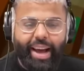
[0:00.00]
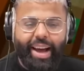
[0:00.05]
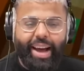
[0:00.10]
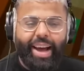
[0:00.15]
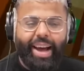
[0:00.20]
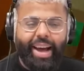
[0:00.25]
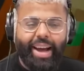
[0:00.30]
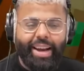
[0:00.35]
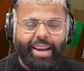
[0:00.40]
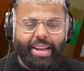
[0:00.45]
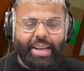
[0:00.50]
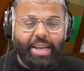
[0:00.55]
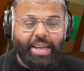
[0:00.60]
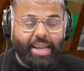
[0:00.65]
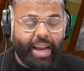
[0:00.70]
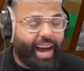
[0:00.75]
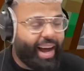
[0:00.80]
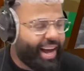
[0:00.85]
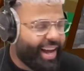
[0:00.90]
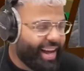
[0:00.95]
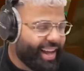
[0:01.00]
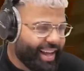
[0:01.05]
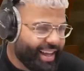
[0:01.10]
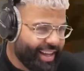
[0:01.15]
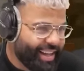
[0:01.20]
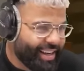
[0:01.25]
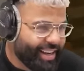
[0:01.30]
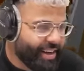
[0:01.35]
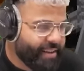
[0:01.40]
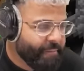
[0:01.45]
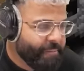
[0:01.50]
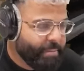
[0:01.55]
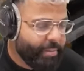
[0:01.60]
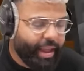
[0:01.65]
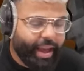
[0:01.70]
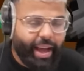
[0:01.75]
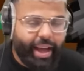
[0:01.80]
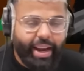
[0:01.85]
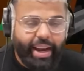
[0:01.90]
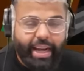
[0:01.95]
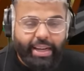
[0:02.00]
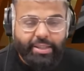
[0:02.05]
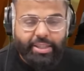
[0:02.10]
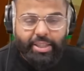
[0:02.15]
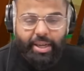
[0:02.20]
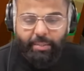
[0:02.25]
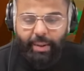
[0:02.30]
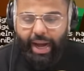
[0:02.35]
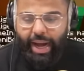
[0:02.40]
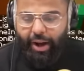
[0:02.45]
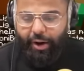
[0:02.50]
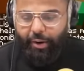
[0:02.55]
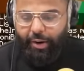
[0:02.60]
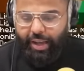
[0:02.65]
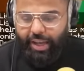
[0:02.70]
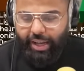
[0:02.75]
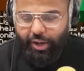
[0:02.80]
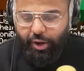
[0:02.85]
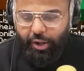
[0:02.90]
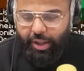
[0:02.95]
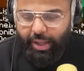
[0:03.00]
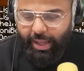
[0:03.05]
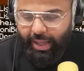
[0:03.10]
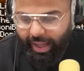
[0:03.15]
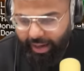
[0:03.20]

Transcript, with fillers: and he died. And now somehow he got the